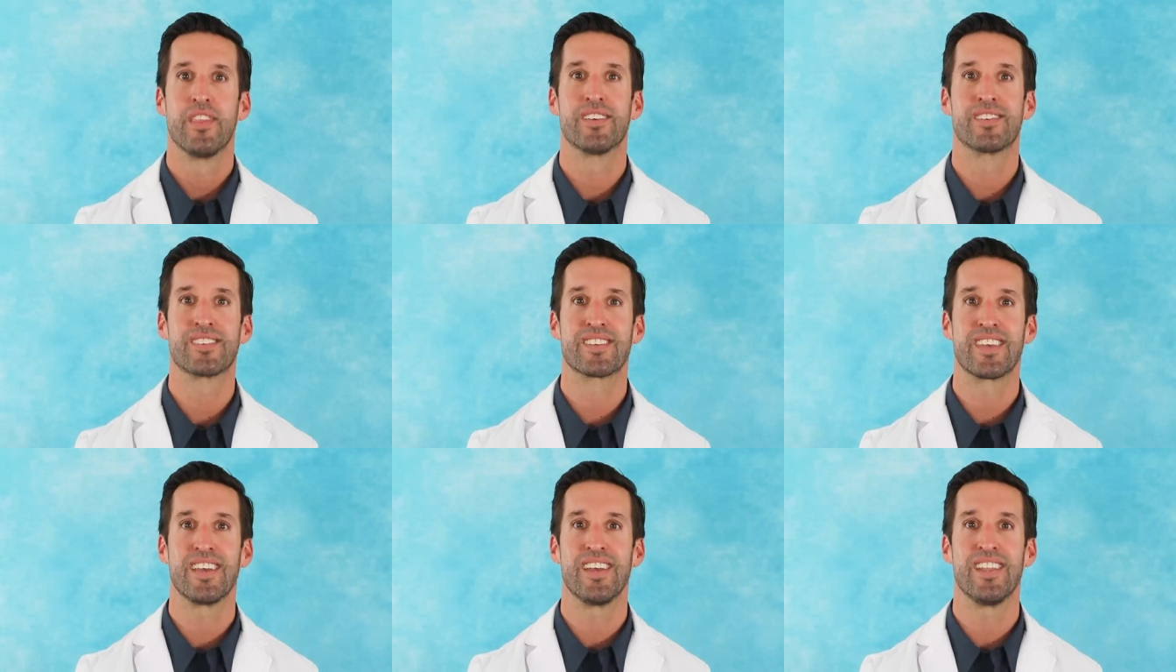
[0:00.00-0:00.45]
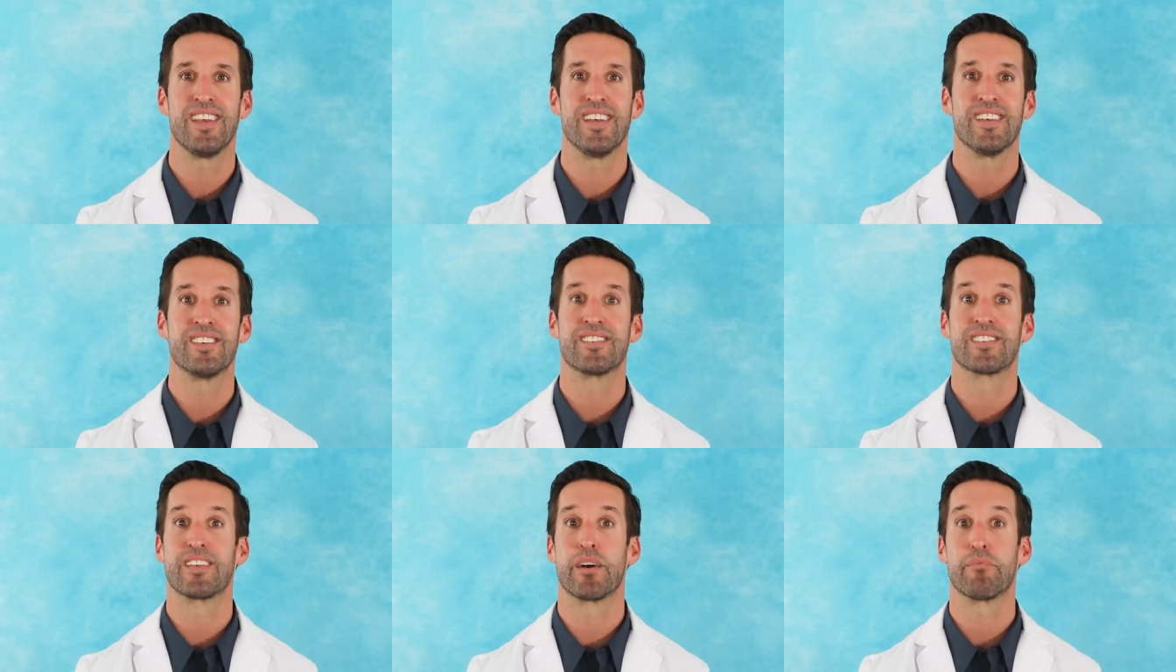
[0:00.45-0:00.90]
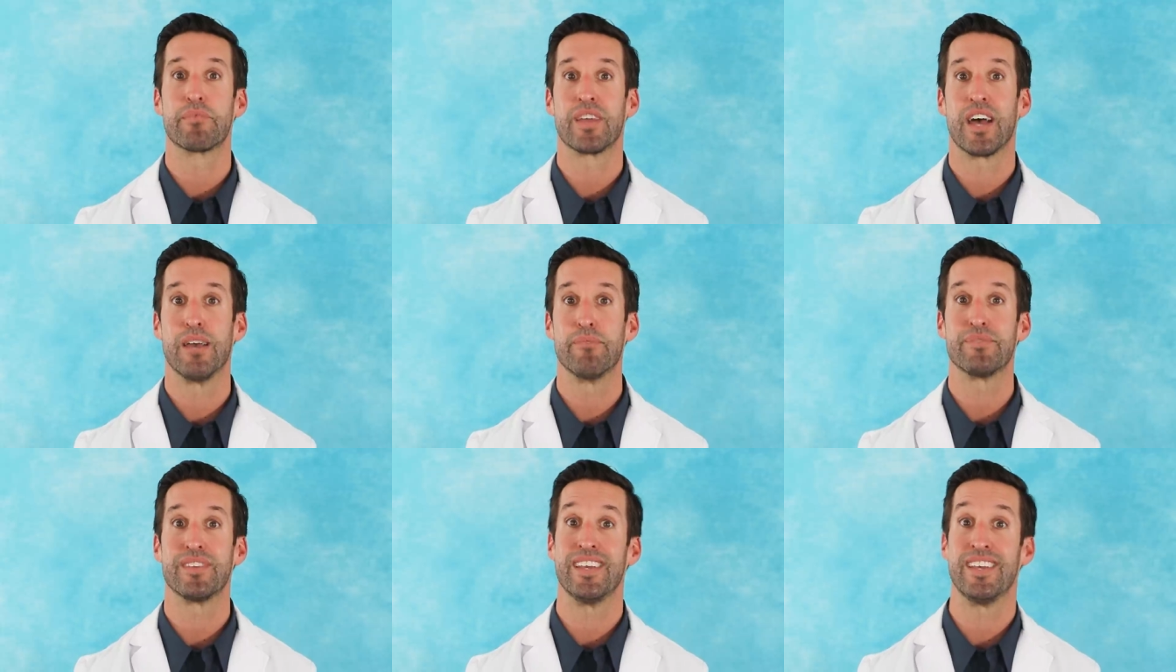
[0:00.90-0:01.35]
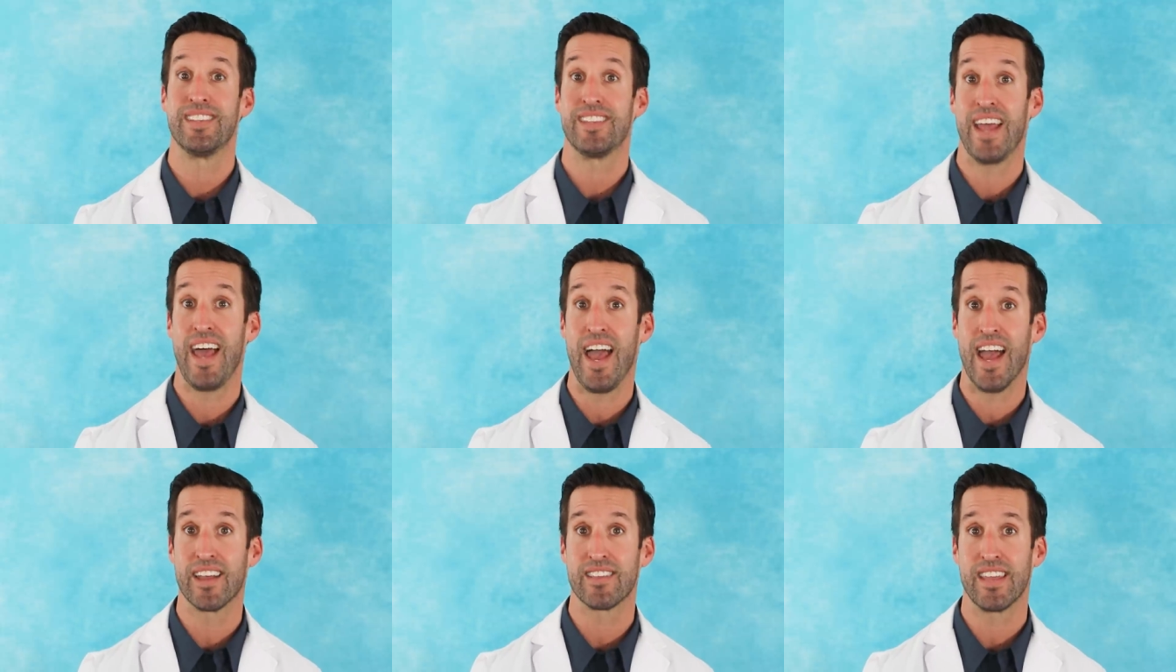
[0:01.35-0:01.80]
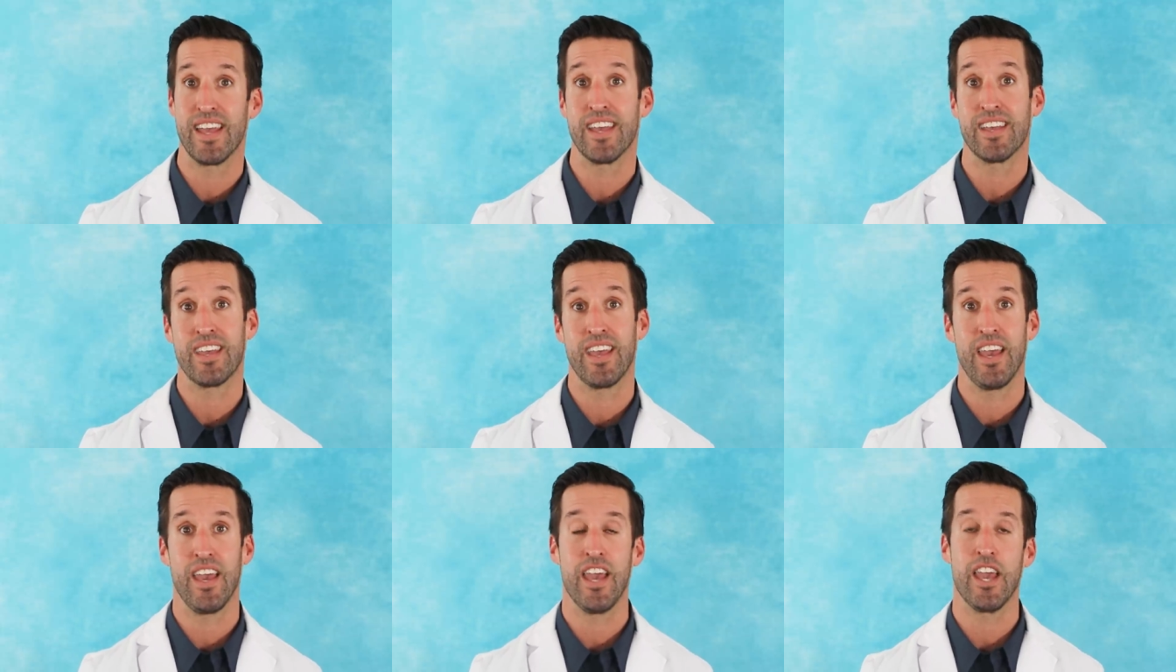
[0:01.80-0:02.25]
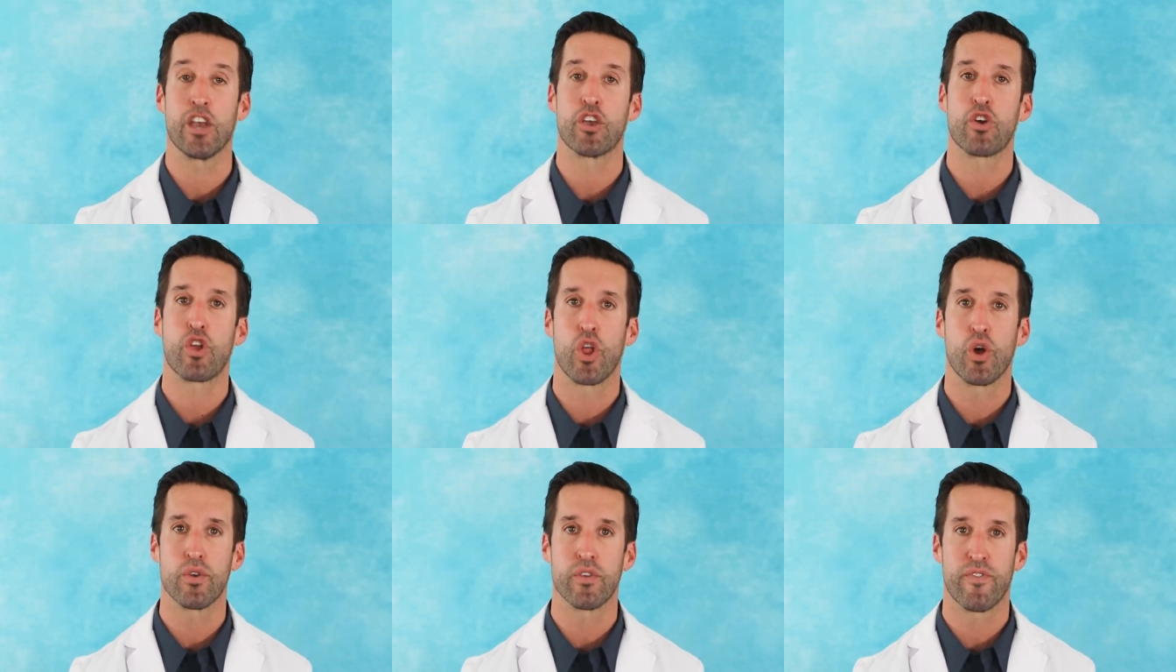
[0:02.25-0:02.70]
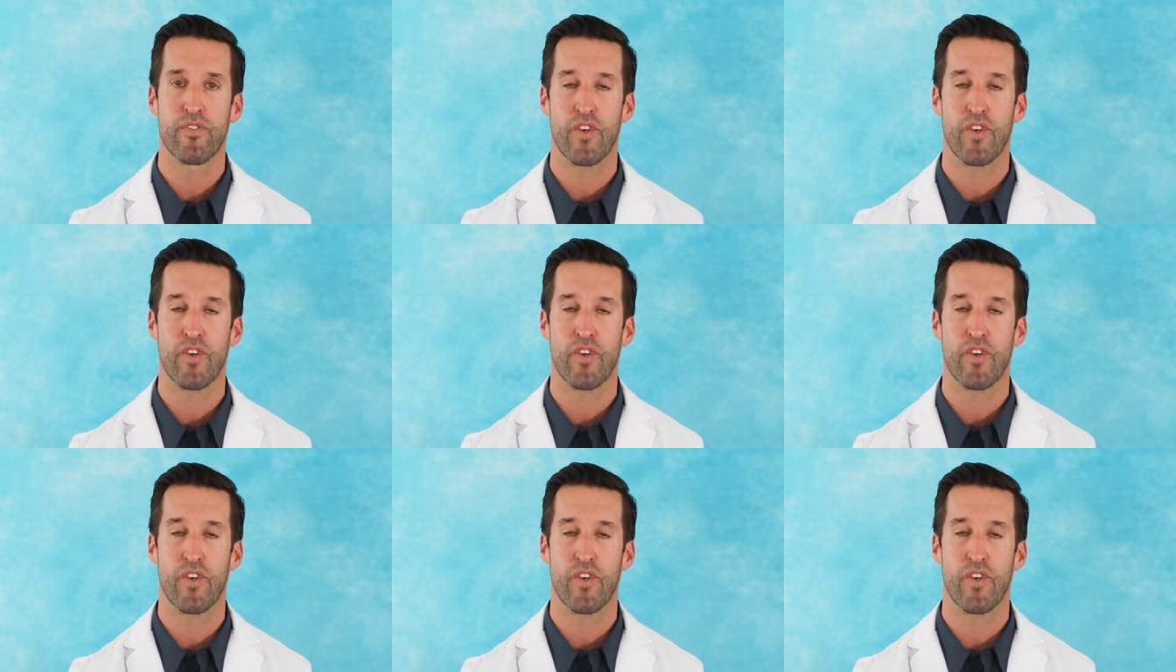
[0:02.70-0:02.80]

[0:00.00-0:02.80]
the skin is sometimes intact, aka closed